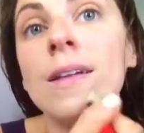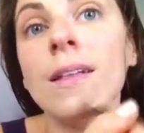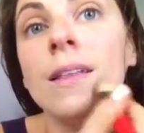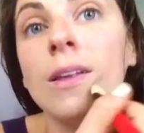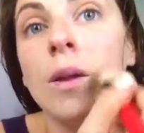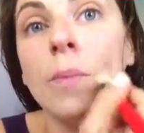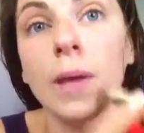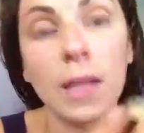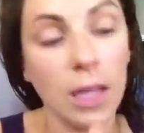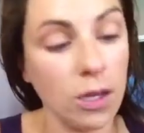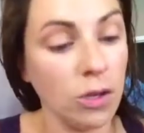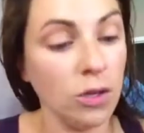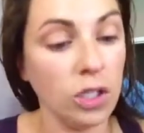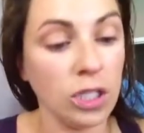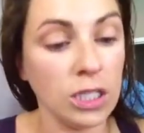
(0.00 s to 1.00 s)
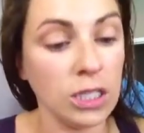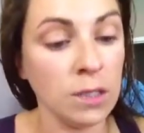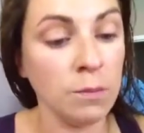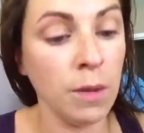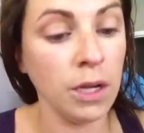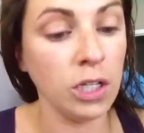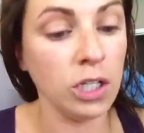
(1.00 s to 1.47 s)
a little bit like you just
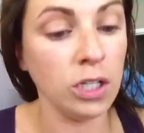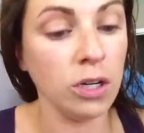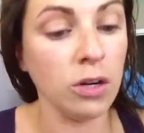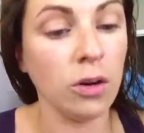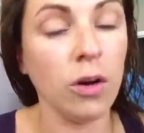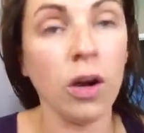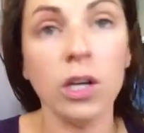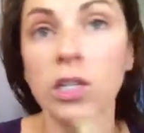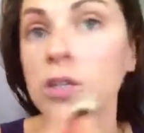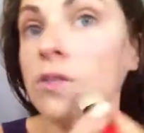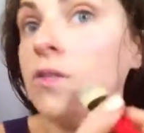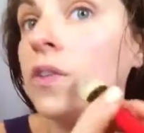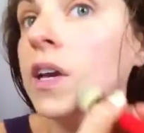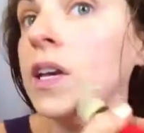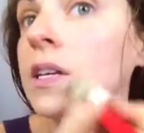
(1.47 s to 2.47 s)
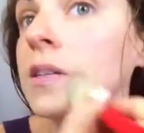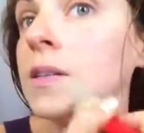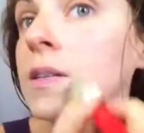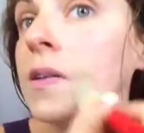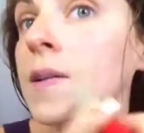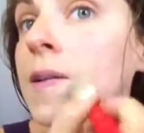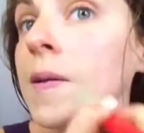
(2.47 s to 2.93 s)
smudged it across your
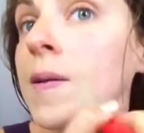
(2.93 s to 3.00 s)
face.